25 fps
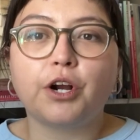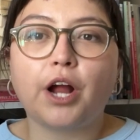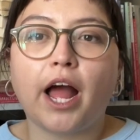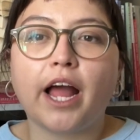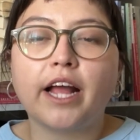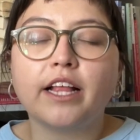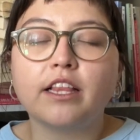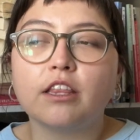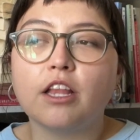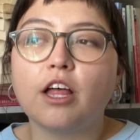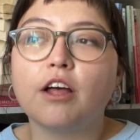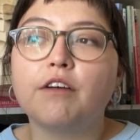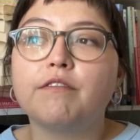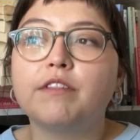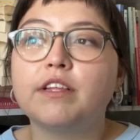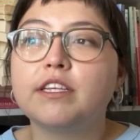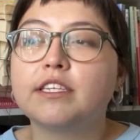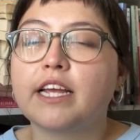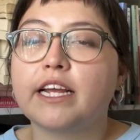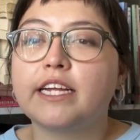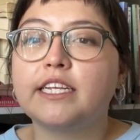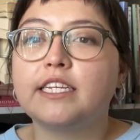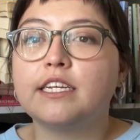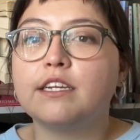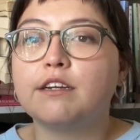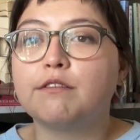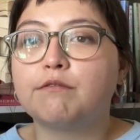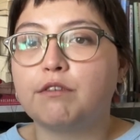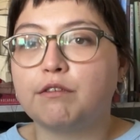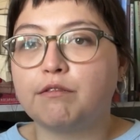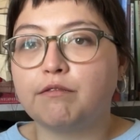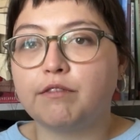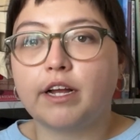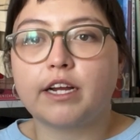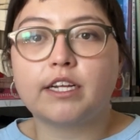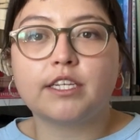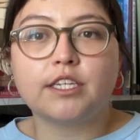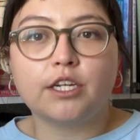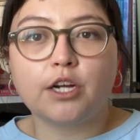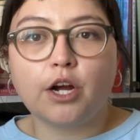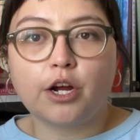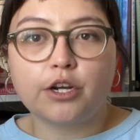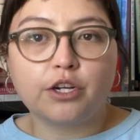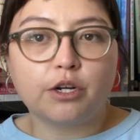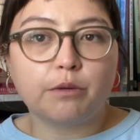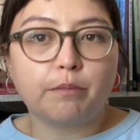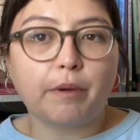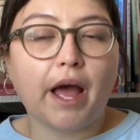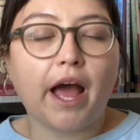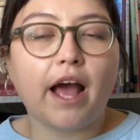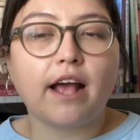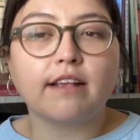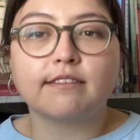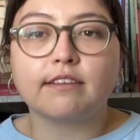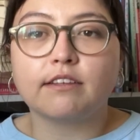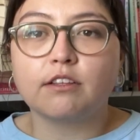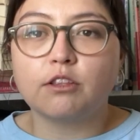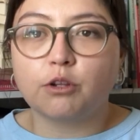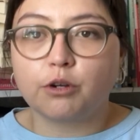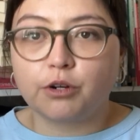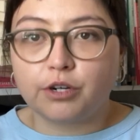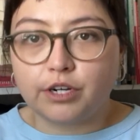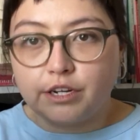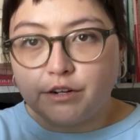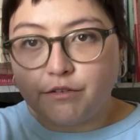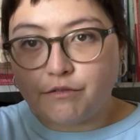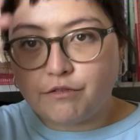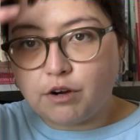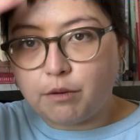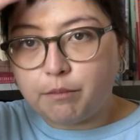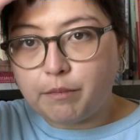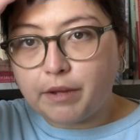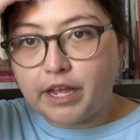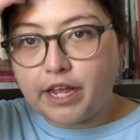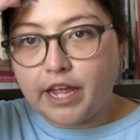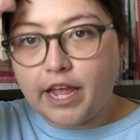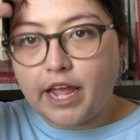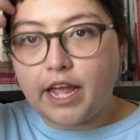I love this idea of reflecting on your past and learning from it